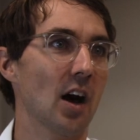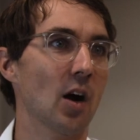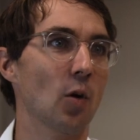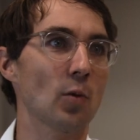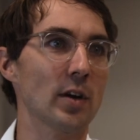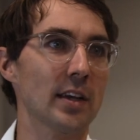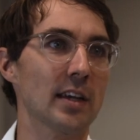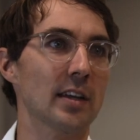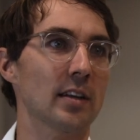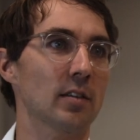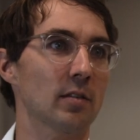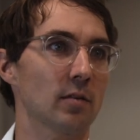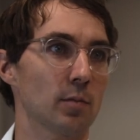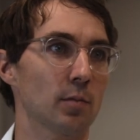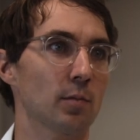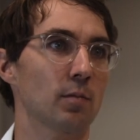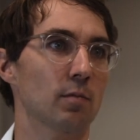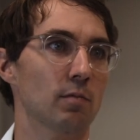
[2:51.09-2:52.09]
we can
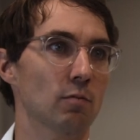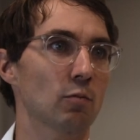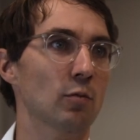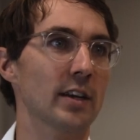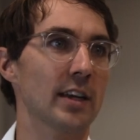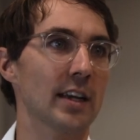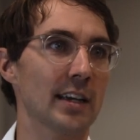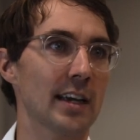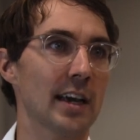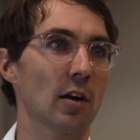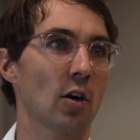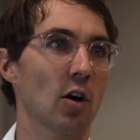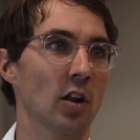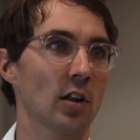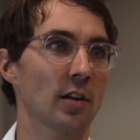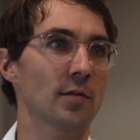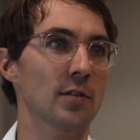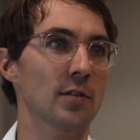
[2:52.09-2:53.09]
get all of